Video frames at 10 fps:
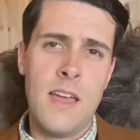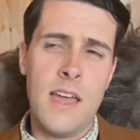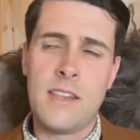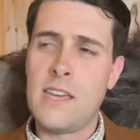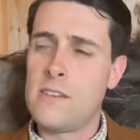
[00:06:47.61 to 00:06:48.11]

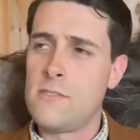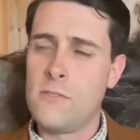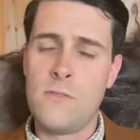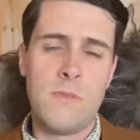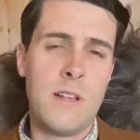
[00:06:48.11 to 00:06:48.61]
and get
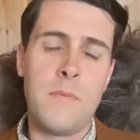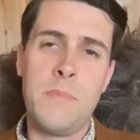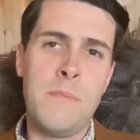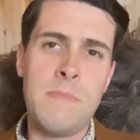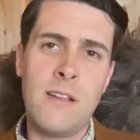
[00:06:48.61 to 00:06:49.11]
to, well,
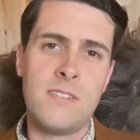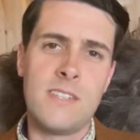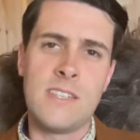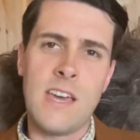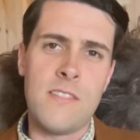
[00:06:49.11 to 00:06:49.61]
be melted
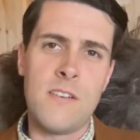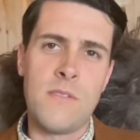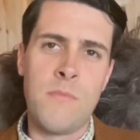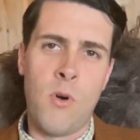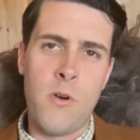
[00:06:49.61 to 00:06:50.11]
together
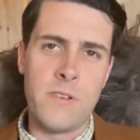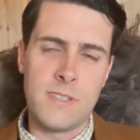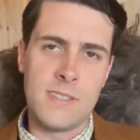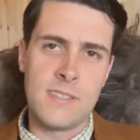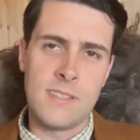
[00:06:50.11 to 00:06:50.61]
more as a
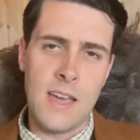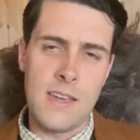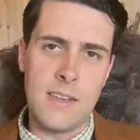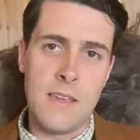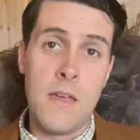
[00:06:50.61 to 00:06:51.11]

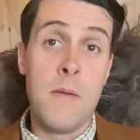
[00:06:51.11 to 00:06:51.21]
society.